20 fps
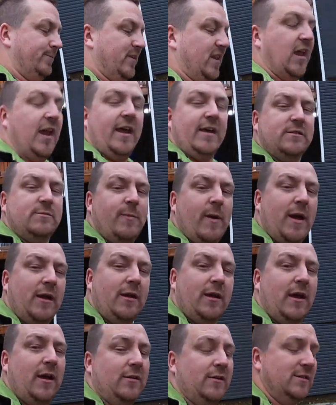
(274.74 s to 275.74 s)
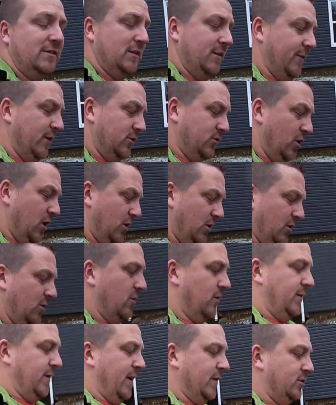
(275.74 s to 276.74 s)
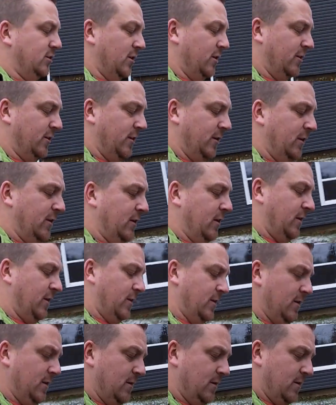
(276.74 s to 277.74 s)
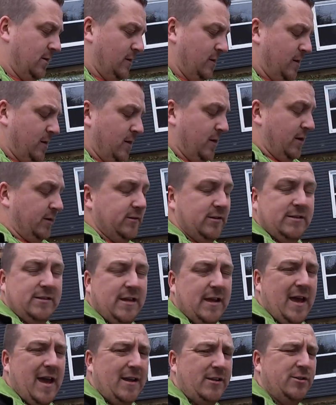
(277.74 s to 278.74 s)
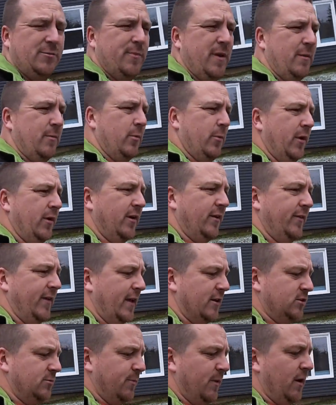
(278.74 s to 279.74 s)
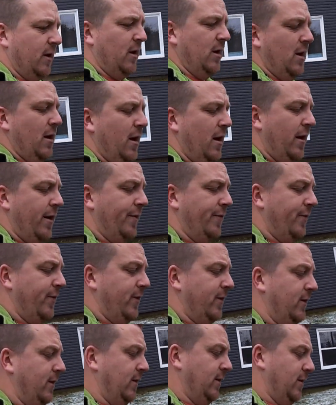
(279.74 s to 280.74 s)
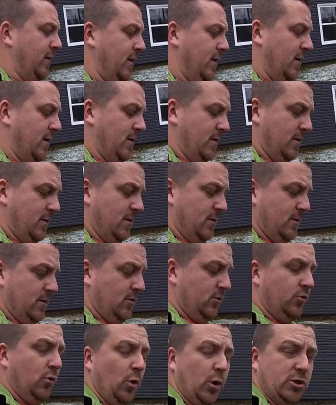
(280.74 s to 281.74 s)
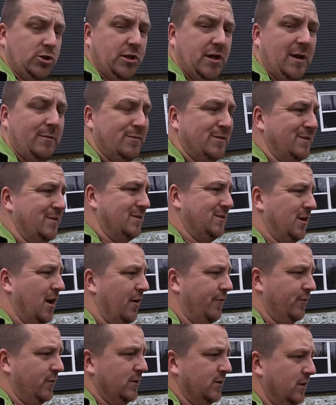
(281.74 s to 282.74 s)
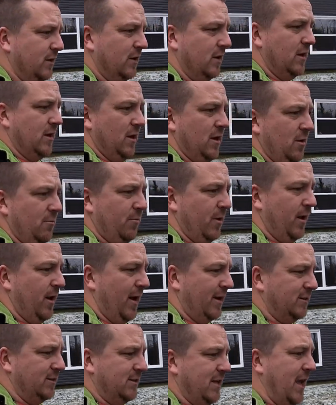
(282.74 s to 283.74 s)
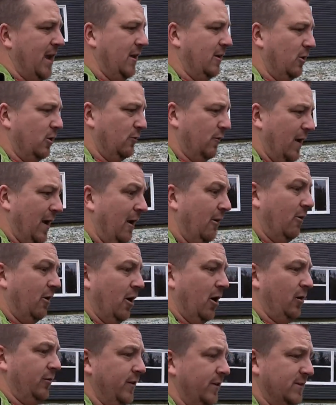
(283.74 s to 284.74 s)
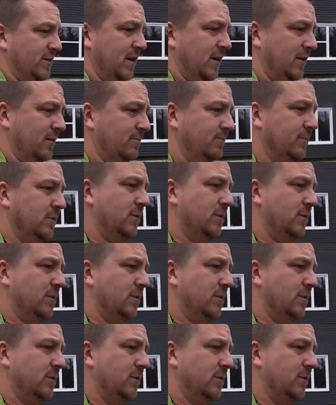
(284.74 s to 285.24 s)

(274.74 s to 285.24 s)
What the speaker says: Today's paint day on the Civic truck, though, on the engine, on the I was gonna say engine bay, but we're done the engine bay, on the door jambs and stuff. But I just can't get over how hard this hit.